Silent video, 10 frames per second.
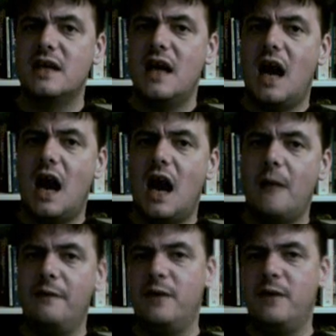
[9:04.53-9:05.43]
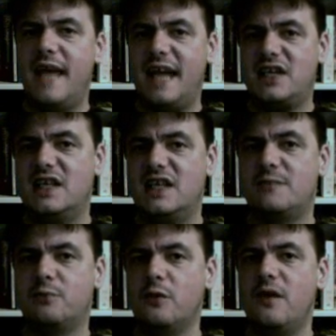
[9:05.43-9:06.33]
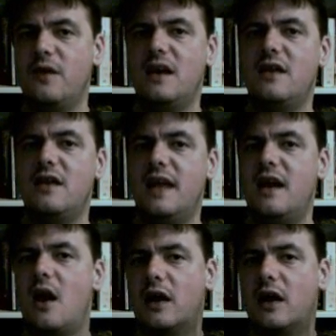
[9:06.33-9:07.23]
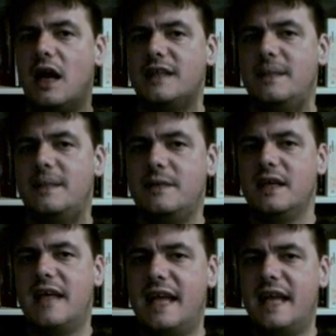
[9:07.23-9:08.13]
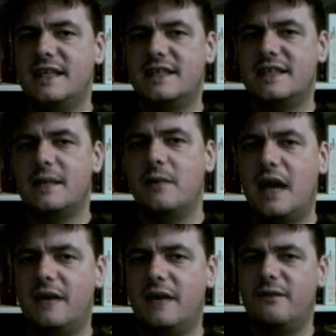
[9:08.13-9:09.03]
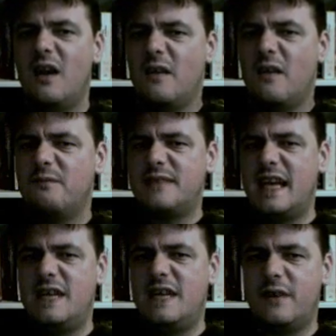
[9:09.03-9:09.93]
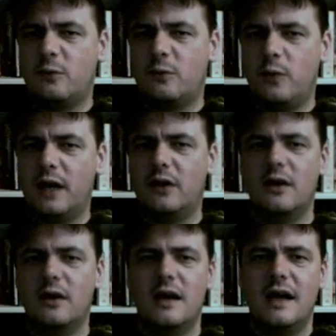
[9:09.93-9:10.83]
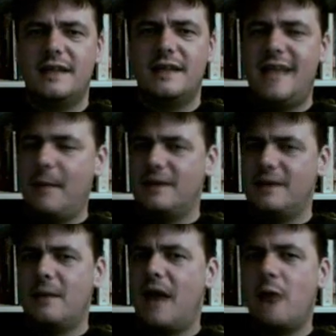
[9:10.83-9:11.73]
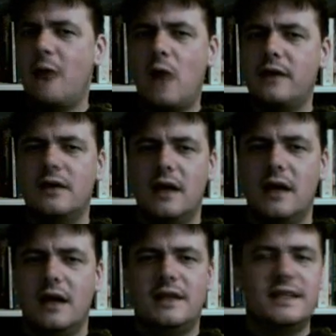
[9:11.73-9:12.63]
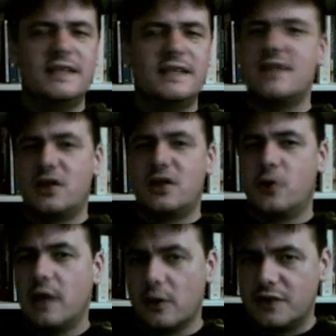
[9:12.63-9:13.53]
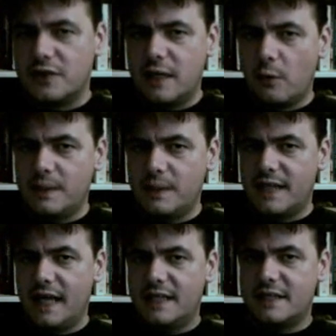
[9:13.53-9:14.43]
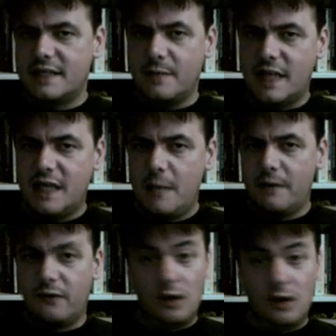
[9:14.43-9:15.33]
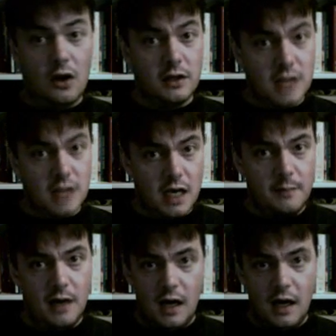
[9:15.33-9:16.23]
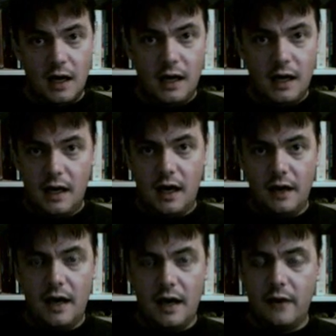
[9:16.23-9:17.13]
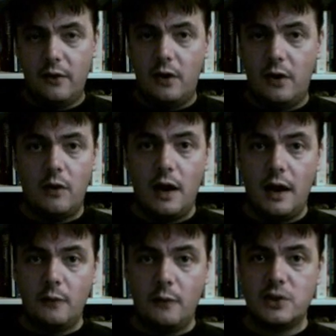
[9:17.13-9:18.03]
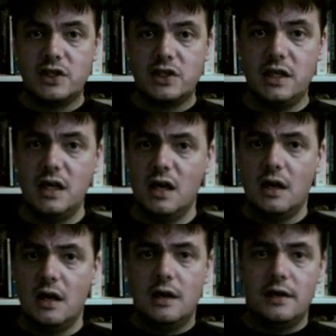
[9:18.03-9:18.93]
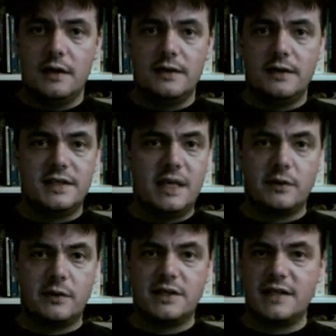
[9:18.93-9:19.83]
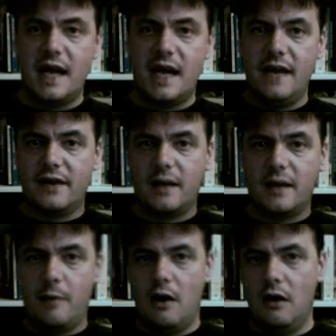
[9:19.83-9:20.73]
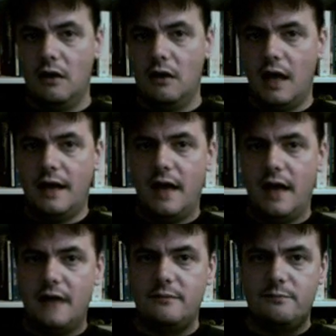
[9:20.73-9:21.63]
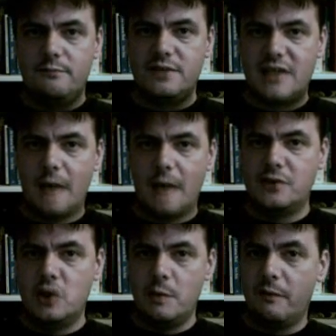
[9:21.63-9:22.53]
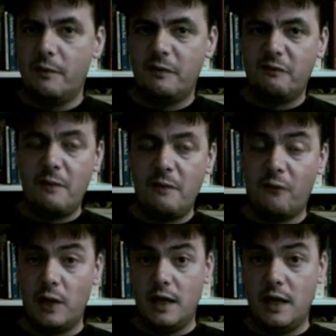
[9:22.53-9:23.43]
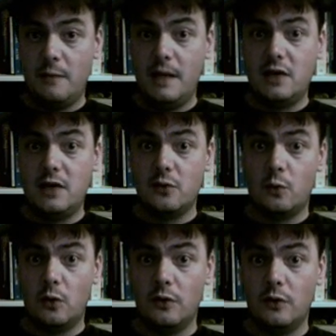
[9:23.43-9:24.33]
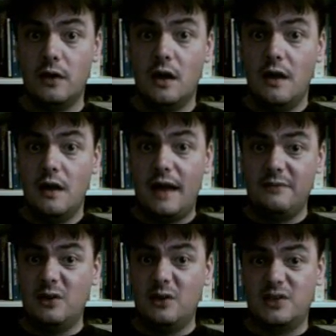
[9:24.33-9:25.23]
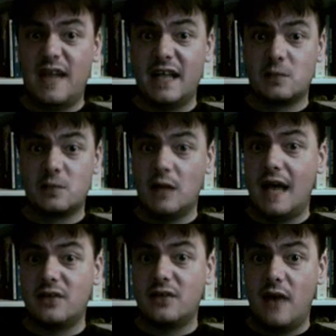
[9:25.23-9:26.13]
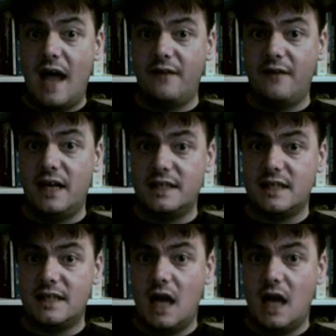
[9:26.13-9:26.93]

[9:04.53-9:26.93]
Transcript: Uh, if we can't disprove it, then our concept gains some kind of scientific rigor. Damn it! I mean, I, I th- this is a dirty little secret we scientists have been keeping for a long time. Uh, I, I don't know. I, I wish the the the secret society, the cabal had had stopped Juby before he admitted to the world that you know science relies on evidence.